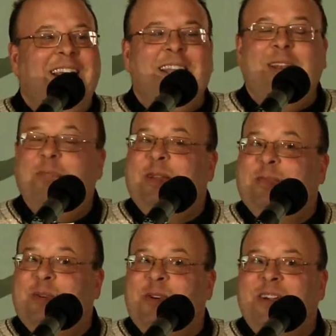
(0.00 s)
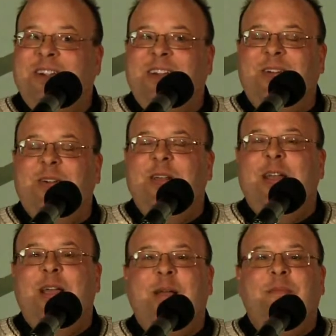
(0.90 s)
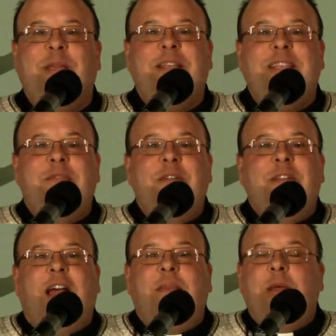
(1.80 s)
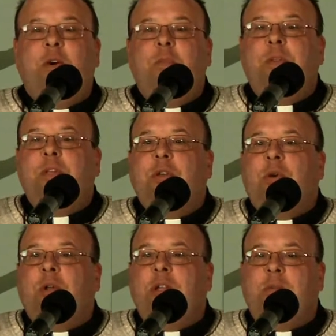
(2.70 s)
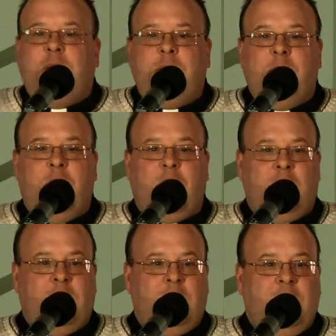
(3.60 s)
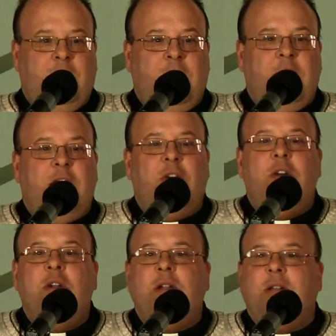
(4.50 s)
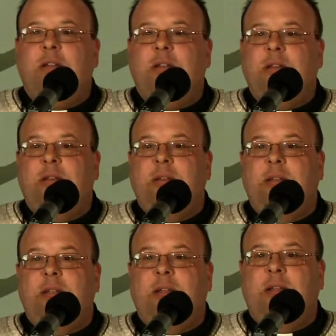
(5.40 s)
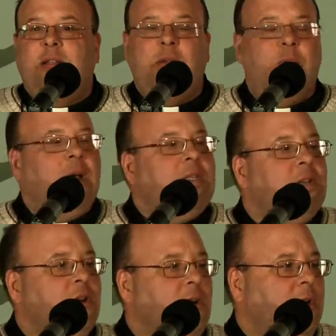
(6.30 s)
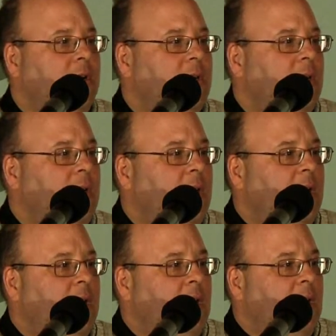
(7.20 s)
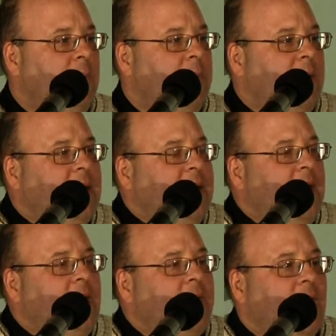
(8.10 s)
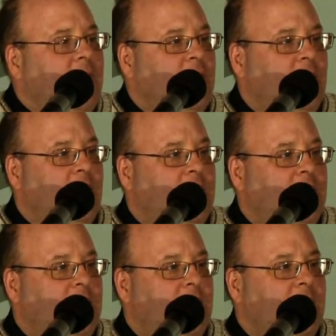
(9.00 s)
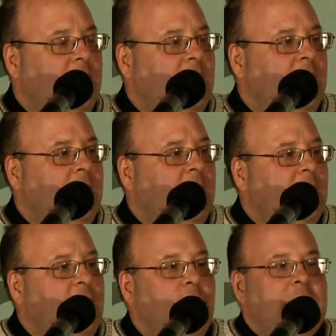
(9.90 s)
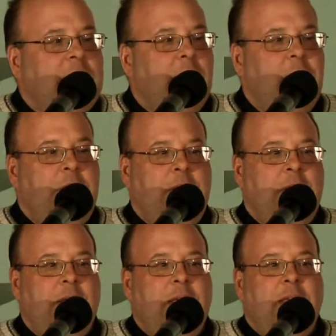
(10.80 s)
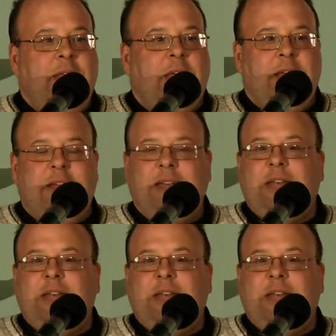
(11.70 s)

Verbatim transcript: a little bit more, you know. Because every time I opened the door a little bit more, it hurt. There was a hurt. But at the end of that hurt, there was something that,